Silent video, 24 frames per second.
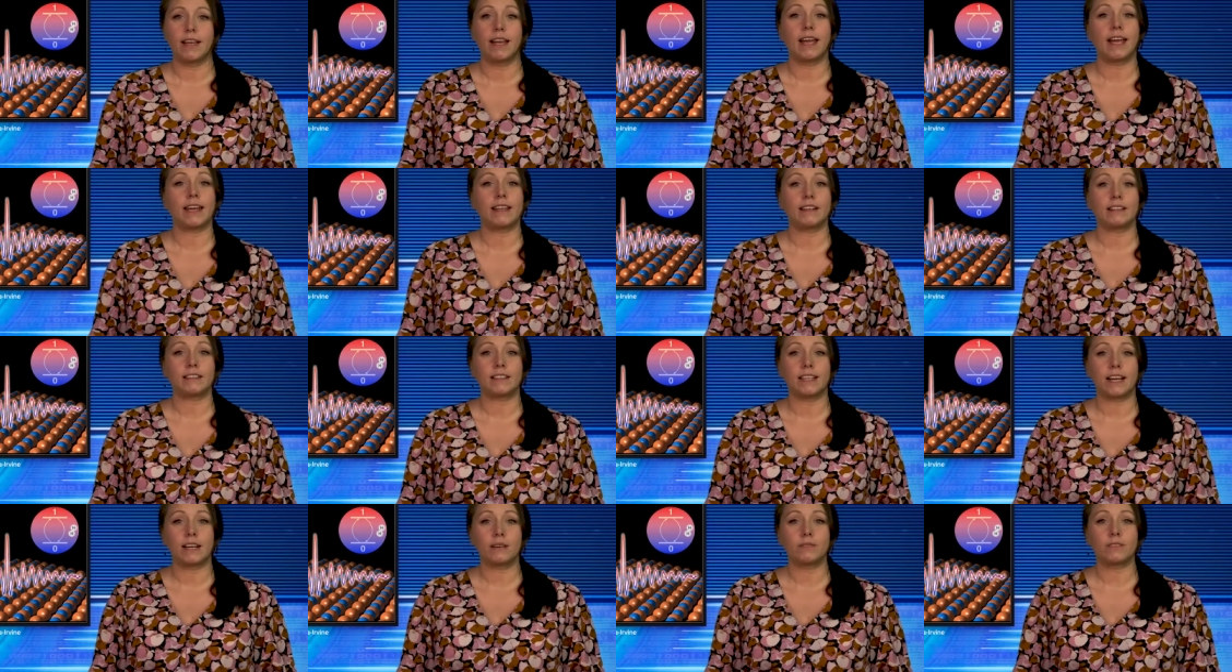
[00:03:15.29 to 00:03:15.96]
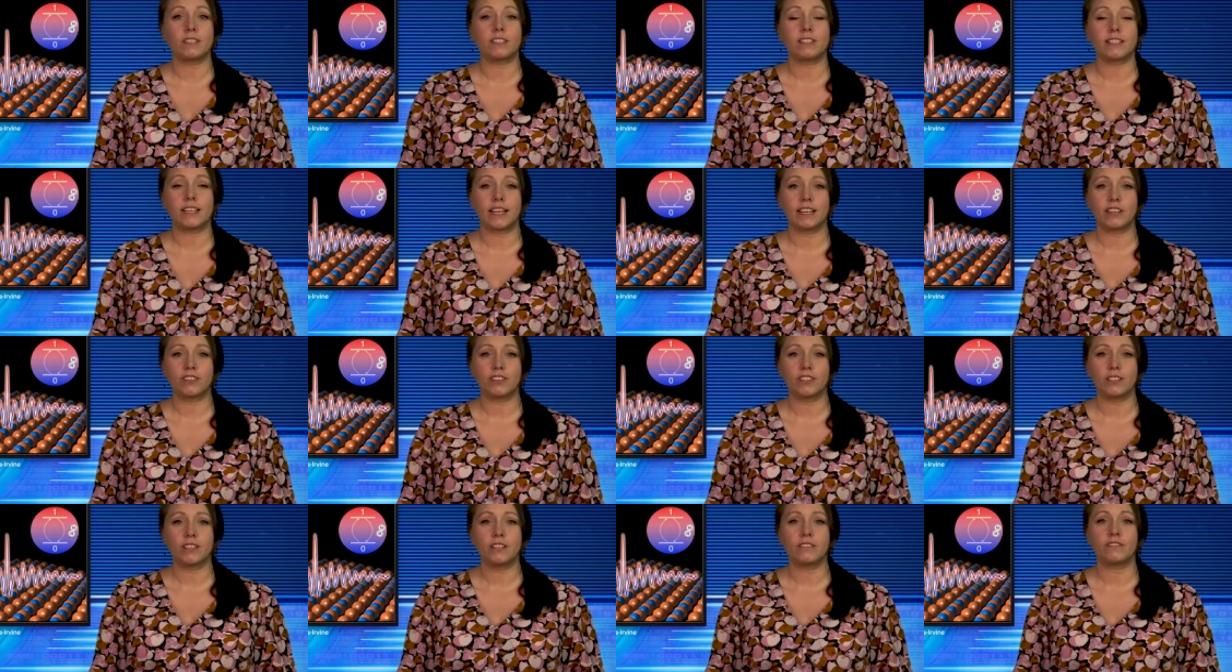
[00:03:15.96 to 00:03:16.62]
and allow
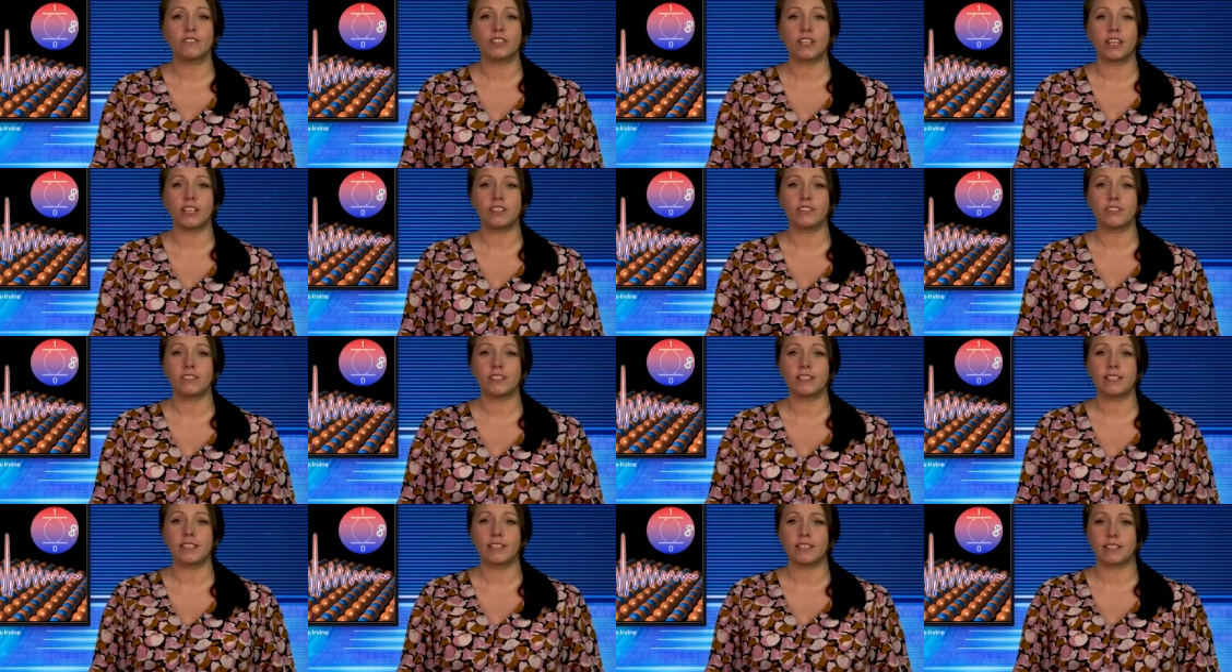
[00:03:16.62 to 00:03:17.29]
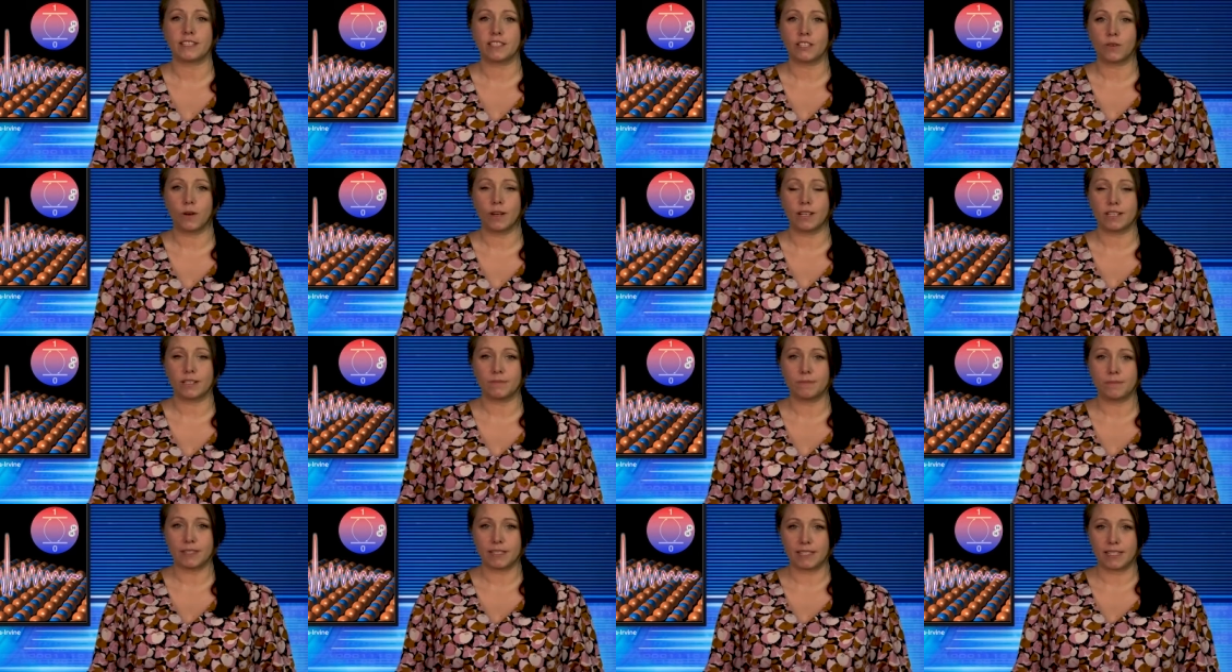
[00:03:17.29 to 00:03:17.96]
detection of changes in its
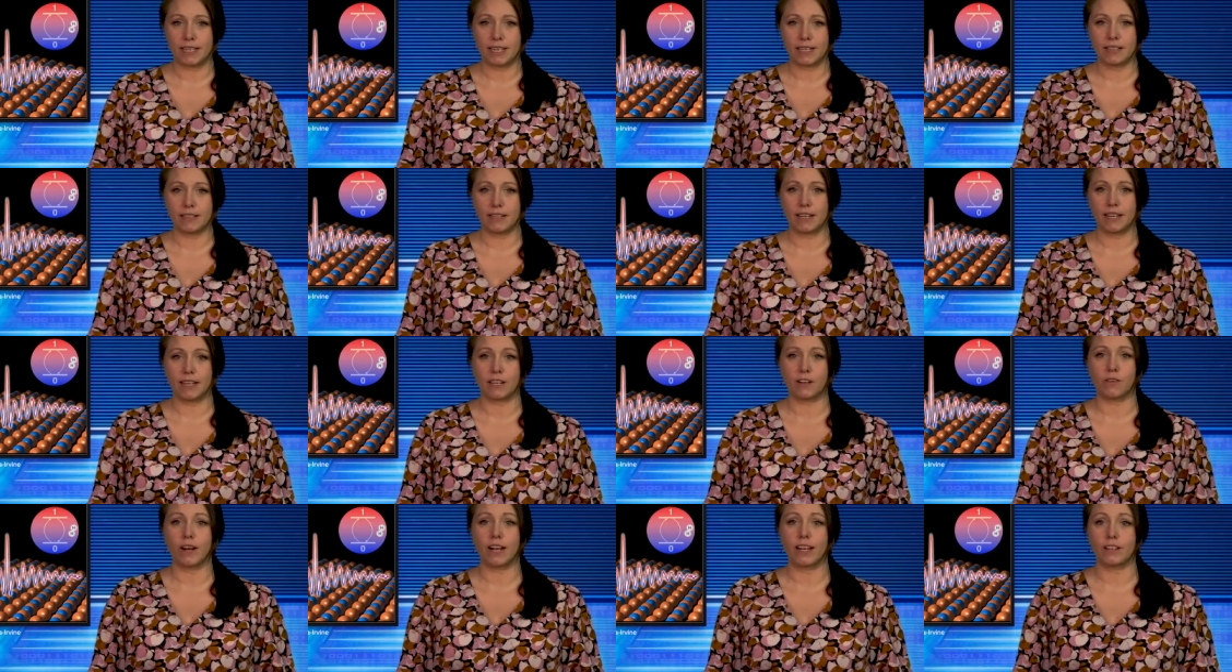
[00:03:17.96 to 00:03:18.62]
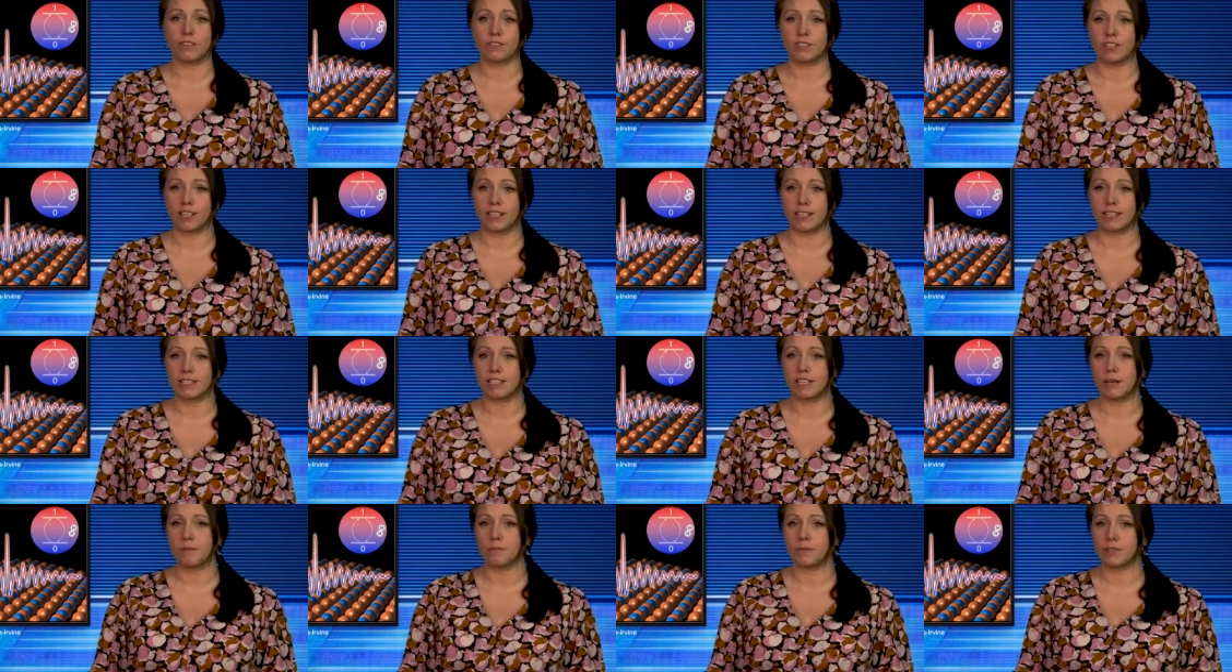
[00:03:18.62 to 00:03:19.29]
quantum state at cryogenic
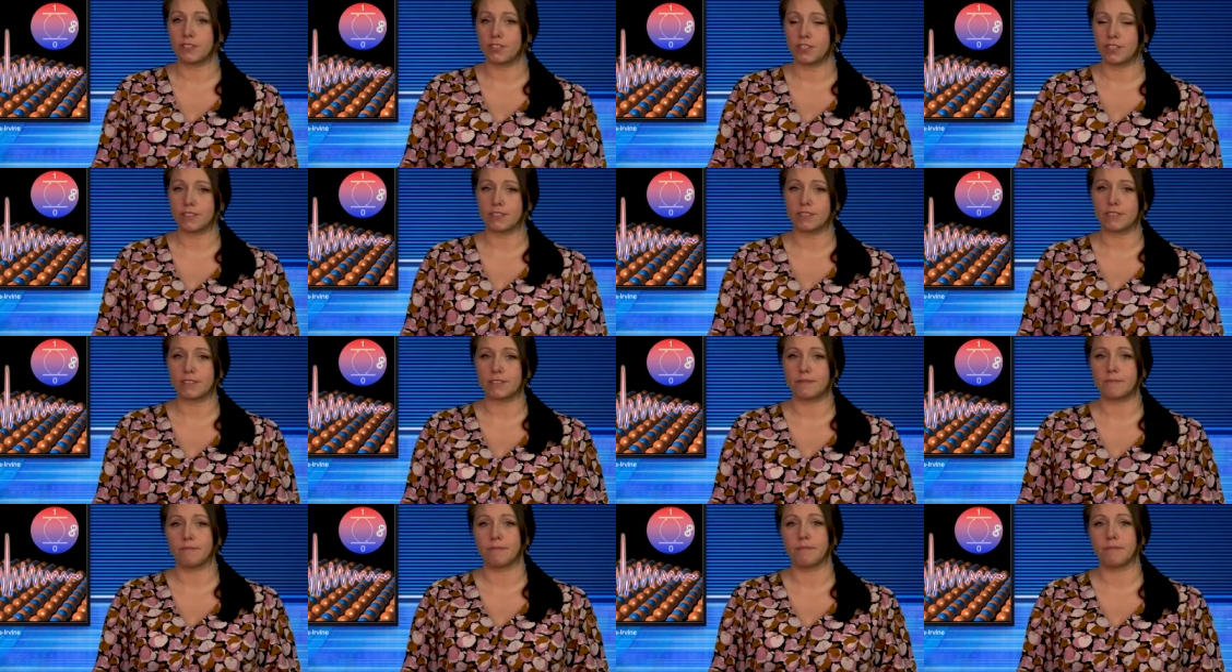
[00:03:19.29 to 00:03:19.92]
temperatures.